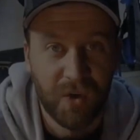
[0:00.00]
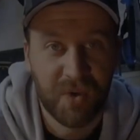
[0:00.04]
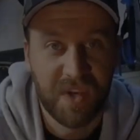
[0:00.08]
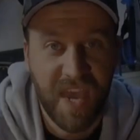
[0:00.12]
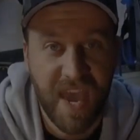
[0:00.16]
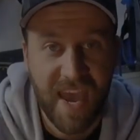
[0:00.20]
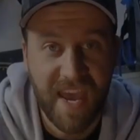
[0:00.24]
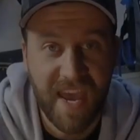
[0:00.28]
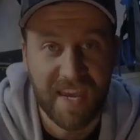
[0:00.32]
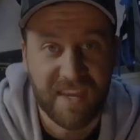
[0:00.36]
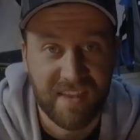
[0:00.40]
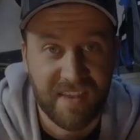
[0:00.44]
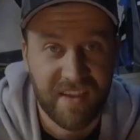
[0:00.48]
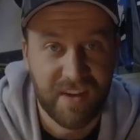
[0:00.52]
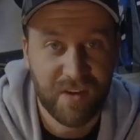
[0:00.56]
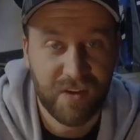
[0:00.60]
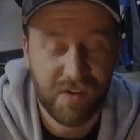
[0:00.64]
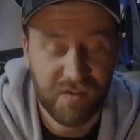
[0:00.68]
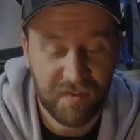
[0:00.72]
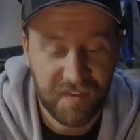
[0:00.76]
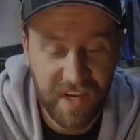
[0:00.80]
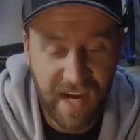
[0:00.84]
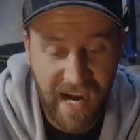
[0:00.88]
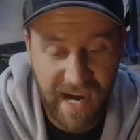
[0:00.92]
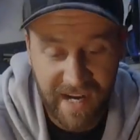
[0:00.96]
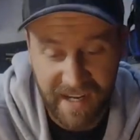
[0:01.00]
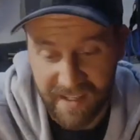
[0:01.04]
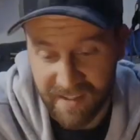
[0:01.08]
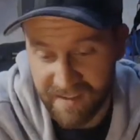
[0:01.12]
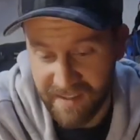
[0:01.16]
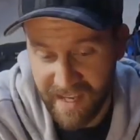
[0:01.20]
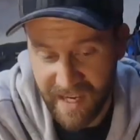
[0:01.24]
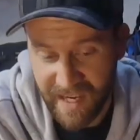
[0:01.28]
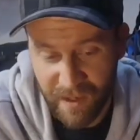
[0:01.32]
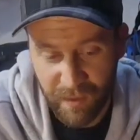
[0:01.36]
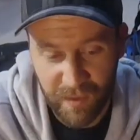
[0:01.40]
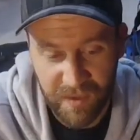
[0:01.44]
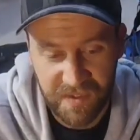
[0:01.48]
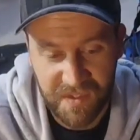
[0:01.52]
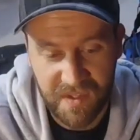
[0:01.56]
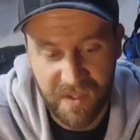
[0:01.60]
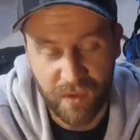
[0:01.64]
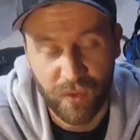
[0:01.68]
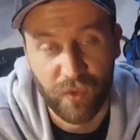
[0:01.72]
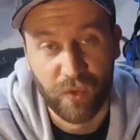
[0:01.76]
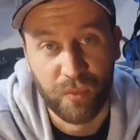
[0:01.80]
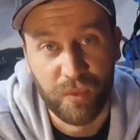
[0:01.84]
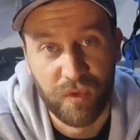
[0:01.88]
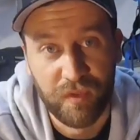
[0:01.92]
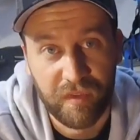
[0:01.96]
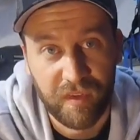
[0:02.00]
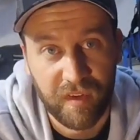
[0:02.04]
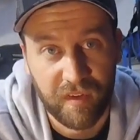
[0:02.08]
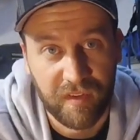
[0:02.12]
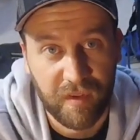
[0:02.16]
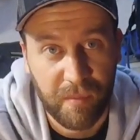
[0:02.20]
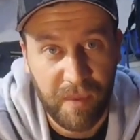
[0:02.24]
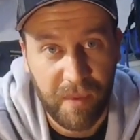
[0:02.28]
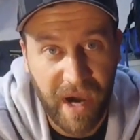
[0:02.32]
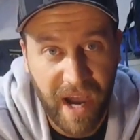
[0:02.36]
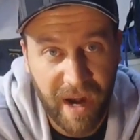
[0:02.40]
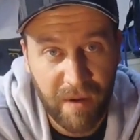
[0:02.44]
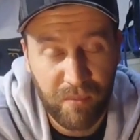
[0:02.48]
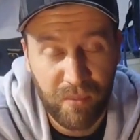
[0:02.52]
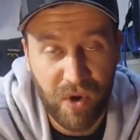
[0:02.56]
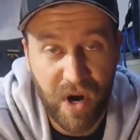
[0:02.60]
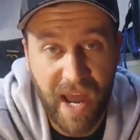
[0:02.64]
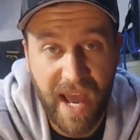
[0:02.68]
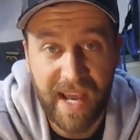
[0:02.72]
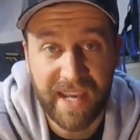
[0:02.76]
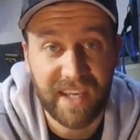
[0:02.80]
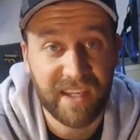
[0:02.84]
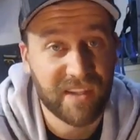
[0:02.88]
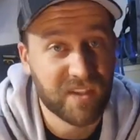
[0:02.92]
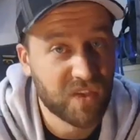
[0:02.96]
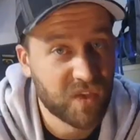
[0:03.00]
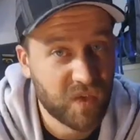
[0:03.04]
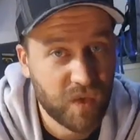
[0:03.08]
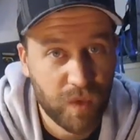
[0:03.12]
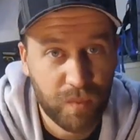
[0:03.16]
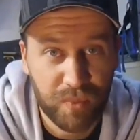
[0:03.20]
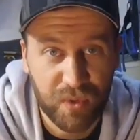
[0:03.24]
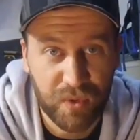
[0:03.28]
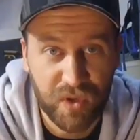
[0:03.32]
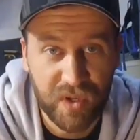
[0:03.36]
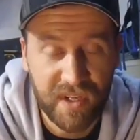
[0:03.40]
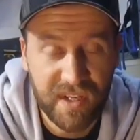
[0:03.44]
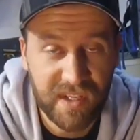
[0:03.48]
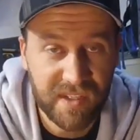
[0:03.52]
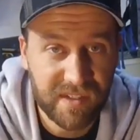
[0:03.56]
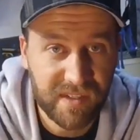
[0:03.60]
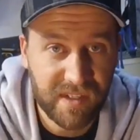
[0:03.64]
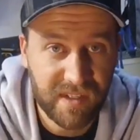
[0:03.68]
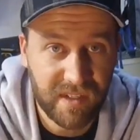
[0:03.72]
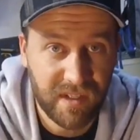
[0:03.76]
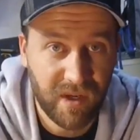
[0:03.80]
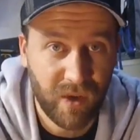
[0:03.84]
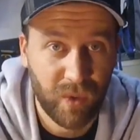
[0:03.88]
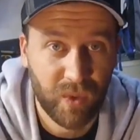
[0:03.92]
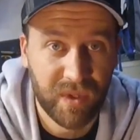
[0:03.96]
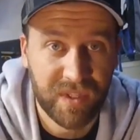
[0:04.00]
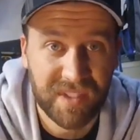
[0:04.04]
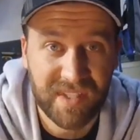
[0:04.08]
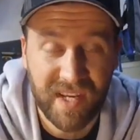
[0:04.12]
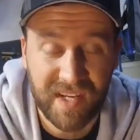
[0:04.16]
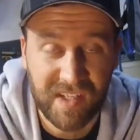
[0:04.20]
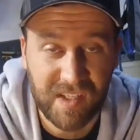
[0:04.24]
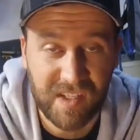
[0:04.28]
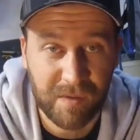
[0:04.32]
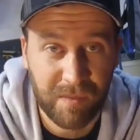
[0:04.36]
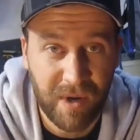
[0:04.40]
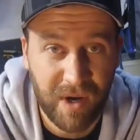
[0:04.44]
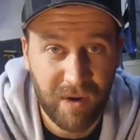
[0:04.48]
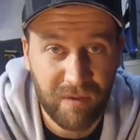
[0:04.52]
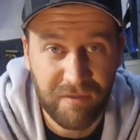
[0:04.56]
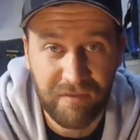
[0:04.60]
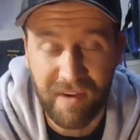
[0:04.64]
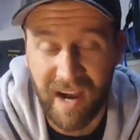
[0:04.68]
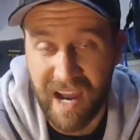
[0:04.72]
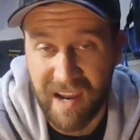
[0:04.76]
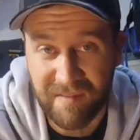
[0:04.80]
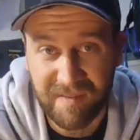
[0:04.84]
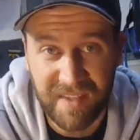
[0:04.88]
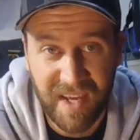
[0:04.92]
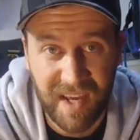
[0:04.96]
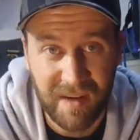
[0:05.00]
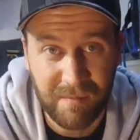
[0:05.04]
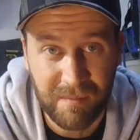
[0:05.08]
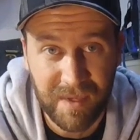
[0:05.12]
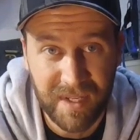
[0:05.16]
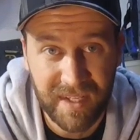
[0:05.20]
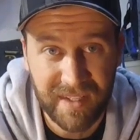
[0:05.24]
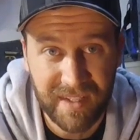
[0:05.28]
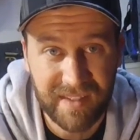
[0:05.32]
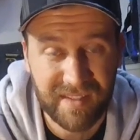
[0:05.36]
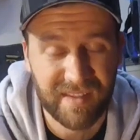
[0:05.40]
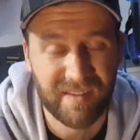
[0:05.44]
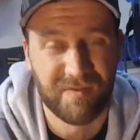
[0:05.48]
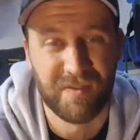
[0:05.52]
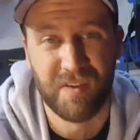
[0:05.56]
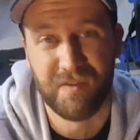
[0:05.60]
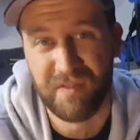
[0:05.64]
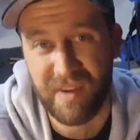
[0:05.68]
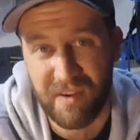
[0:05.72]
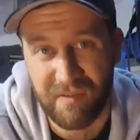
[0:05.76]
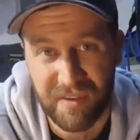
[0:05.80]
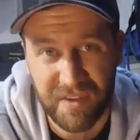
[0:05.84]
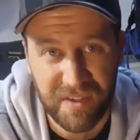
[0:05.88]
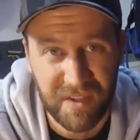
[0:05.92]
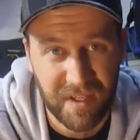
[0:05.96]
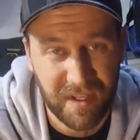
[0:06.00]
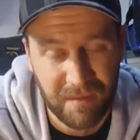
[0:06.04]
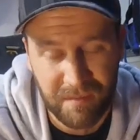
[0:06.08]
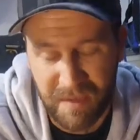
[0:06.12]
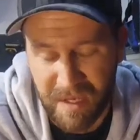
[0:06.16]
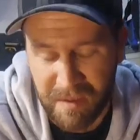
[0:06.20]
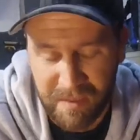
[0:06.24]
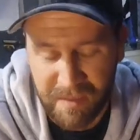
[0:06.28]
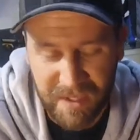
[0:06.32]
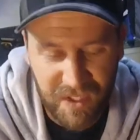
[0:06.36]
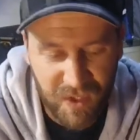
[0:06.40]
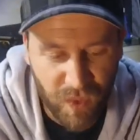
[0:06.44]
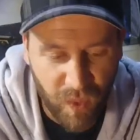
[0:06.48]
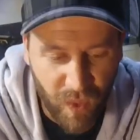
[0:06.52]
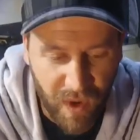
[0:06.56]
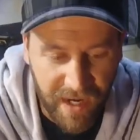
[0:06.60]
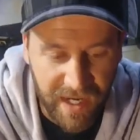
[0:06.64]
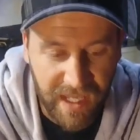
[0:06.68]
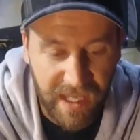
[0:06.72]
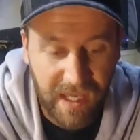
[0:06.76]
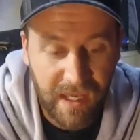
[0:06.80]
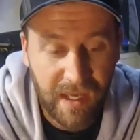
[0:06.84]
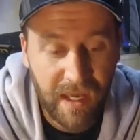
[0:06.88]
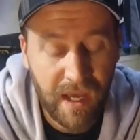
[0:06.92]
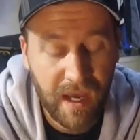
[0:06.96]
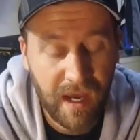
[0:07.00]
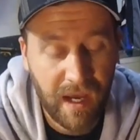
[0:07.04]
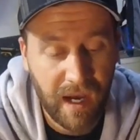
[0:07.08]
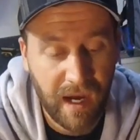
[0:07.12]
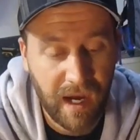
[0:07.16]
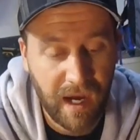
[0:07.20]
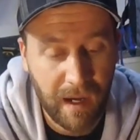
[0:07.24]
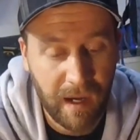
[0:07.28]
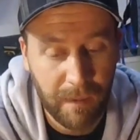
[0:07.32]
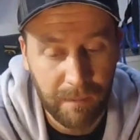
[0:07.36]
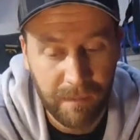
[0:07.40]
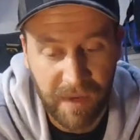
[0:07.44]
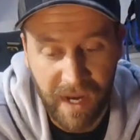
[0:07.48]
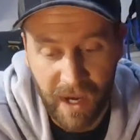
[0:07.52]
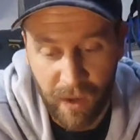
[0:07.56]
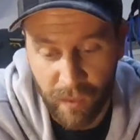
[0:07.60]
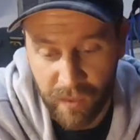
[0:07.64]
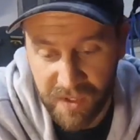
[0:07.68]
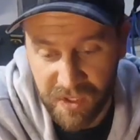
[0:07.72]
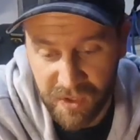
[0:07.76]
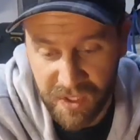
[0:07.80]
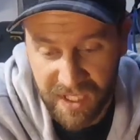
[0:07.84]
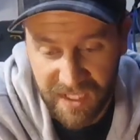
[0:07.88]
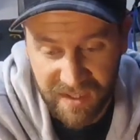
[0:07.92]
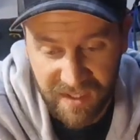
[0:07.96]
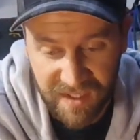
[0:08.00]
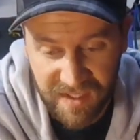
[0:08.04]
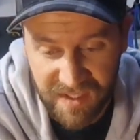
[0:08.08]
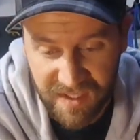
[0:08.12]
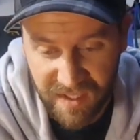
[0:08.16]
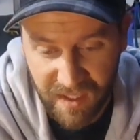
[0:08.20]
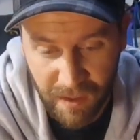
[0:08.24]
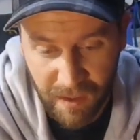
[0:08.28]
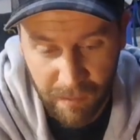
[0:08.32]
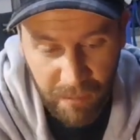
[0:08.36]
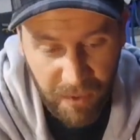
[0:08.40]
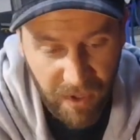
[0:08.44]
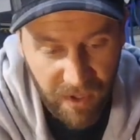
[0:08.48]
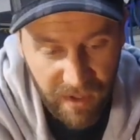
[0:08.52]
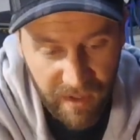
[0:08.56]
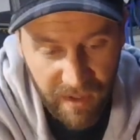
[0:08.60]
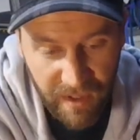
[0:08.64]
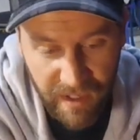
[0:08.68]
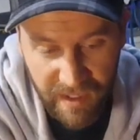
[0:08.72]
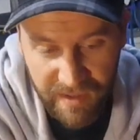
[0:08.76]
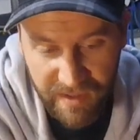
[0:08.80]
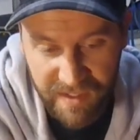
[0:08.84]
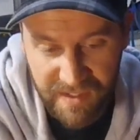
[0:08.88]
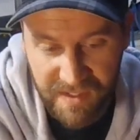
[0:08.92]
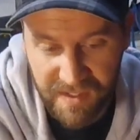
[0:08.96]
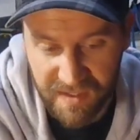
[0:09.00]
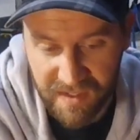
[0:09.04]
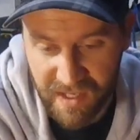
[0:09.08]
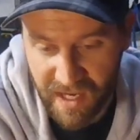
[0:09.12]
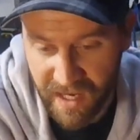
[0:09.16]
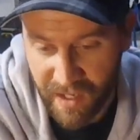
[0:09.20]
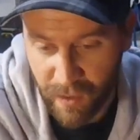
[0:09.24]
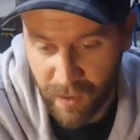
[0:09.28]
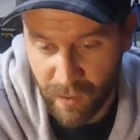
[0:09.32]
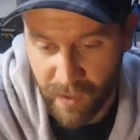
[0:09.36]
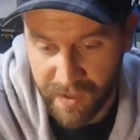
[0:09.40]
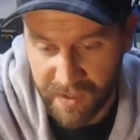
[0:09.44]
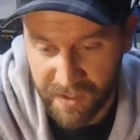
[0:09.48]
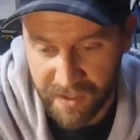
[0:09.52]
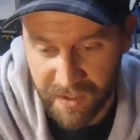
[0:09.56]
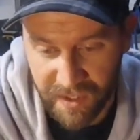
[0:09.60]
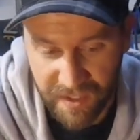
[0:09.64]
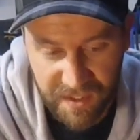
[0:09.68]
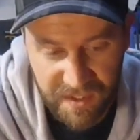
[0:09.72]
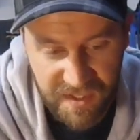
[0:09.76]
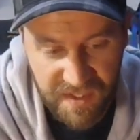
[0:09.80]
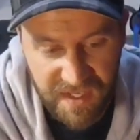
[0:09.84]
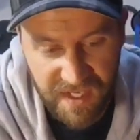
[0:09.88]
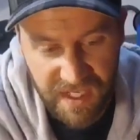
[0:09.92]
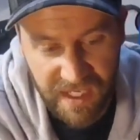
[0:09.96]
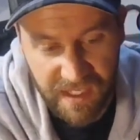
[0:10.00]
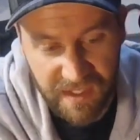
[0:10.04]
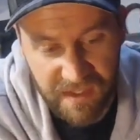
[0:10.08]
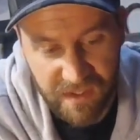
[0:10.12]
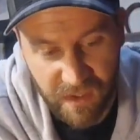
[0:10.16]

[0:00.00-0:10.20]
Okay, there you've got it. That was the removal of the bottom bracket. Super easy, only takes about 5-10 minutes. If you've never done it, maybe 20. Now when you get this thing apart, this is kind of what you're going to see.